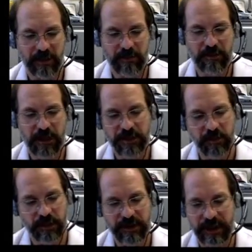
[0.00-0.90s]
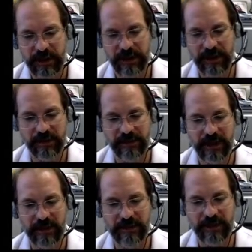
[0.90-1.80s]
much more tightly than does
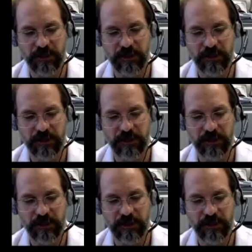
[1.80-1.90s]
oxygen,